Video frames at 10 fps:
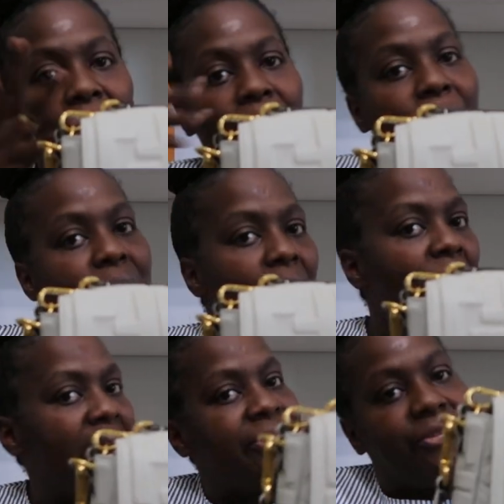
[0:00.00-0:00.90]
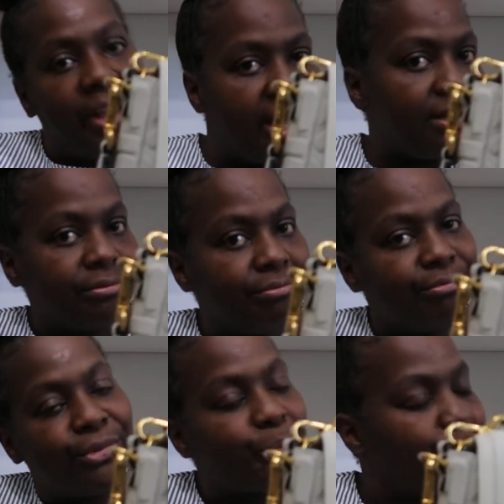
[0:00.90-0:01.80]
whole winter white fit.
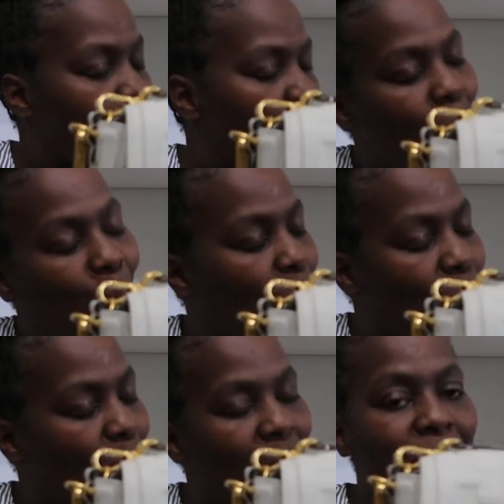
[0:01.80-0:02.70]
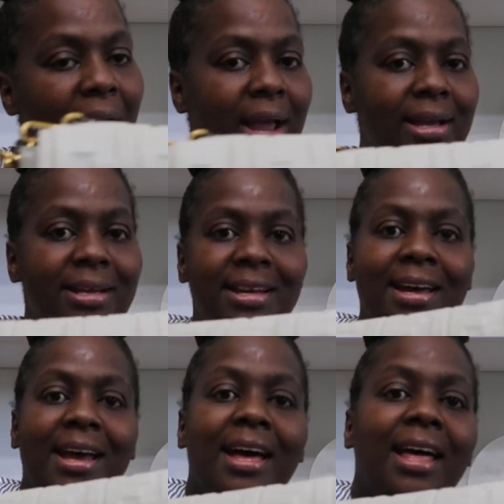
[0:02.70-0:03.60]
Okay,
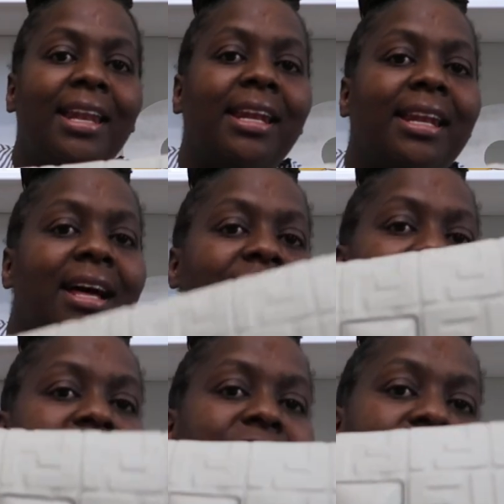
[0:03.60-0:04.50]
love it.